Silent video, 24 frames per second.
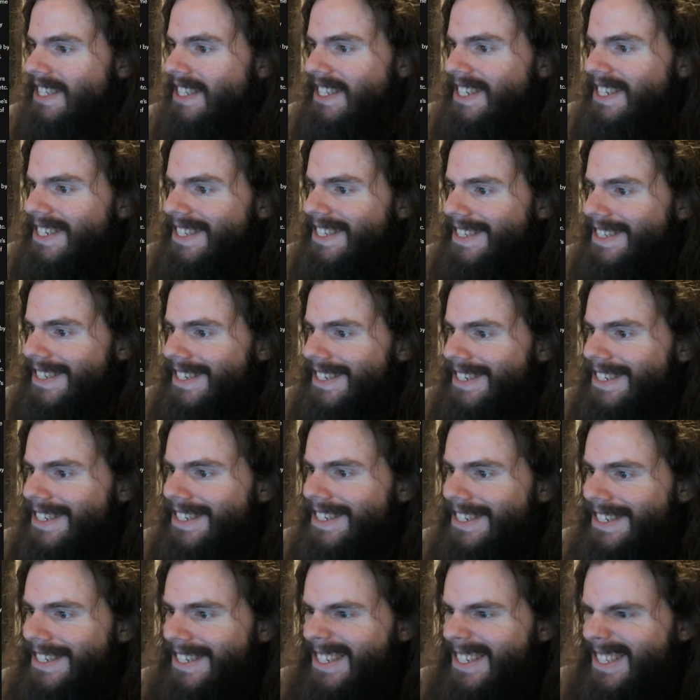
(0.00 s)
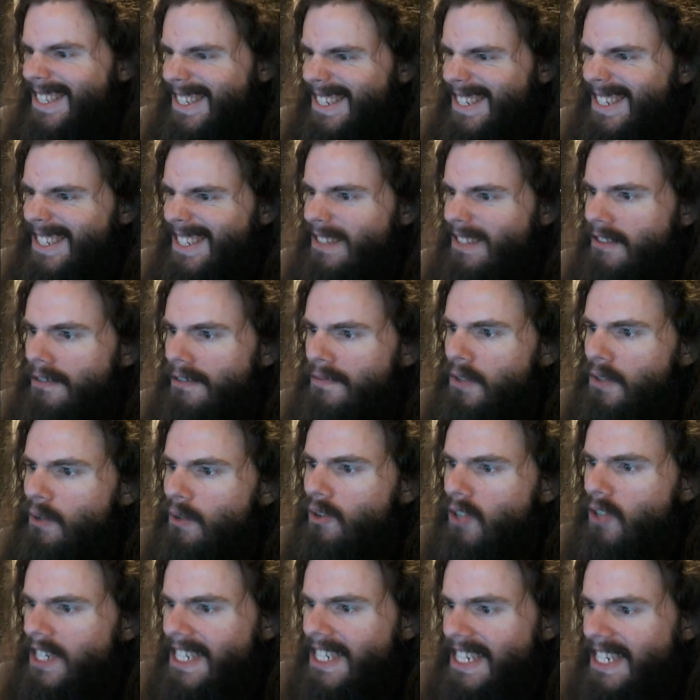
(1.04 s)
like that in the east of
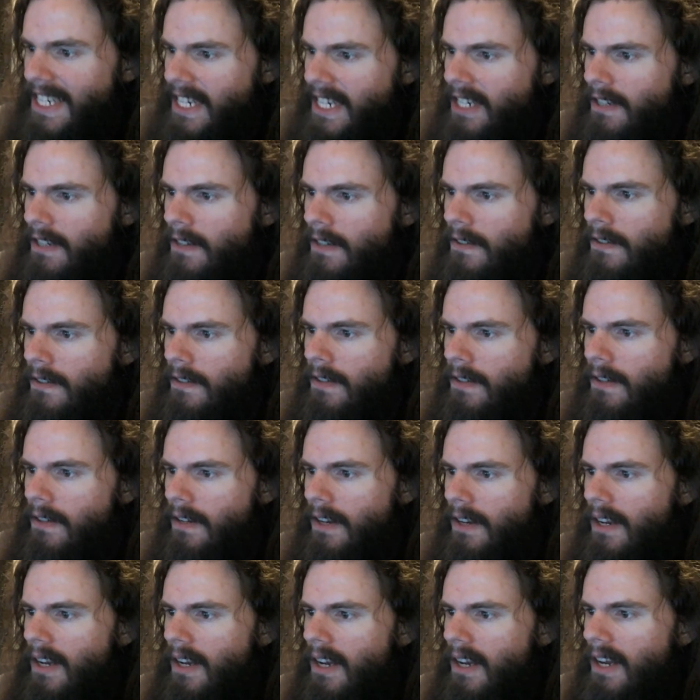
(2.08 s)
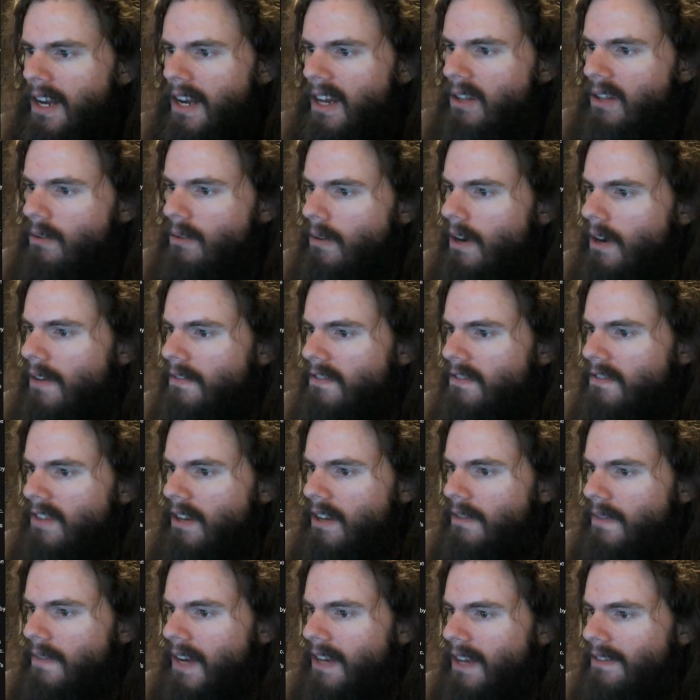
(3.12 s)
Ukraine. Allerov said
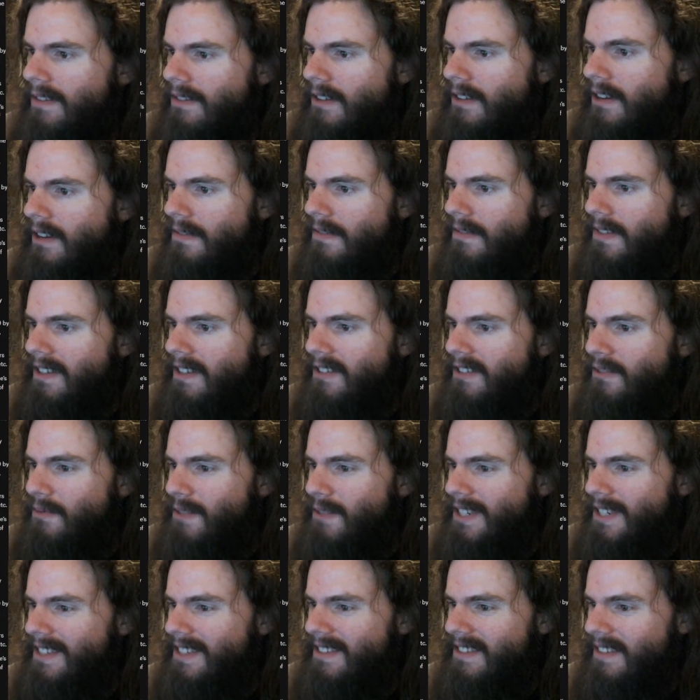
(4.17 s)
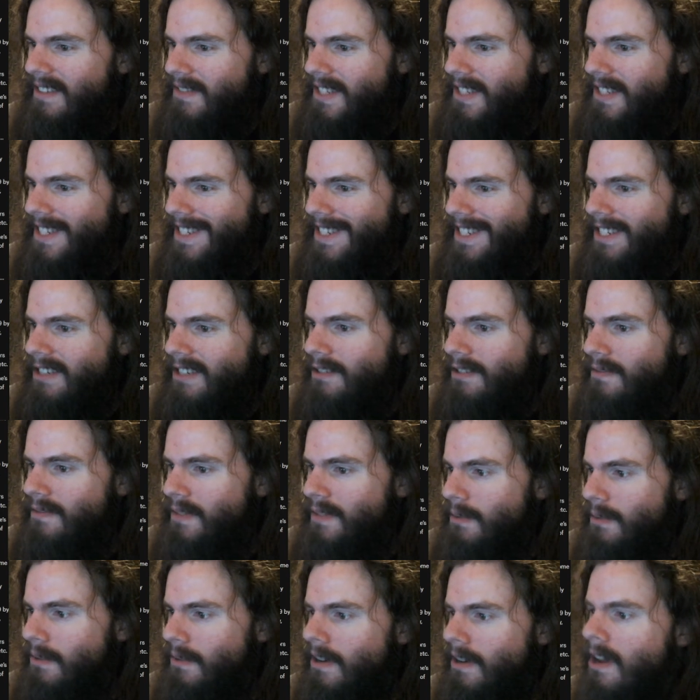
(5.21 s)
of Azov in 2017
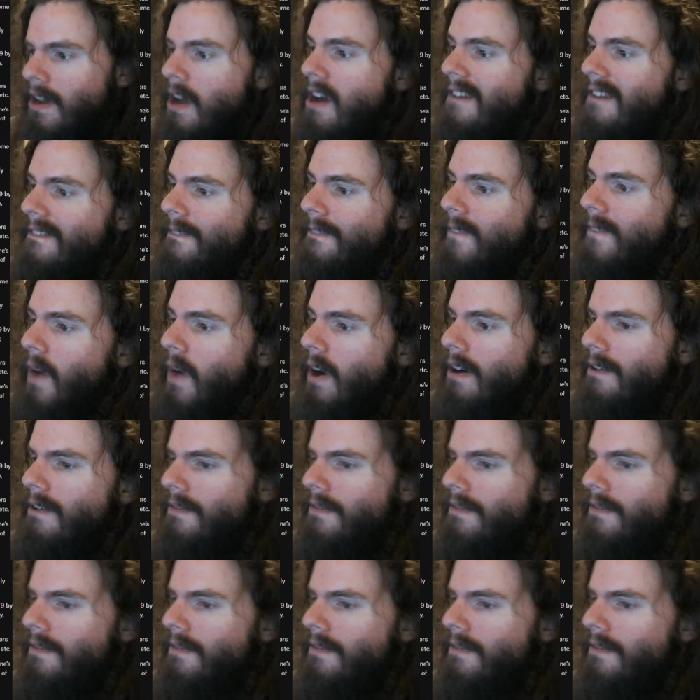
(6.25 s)
interview. Far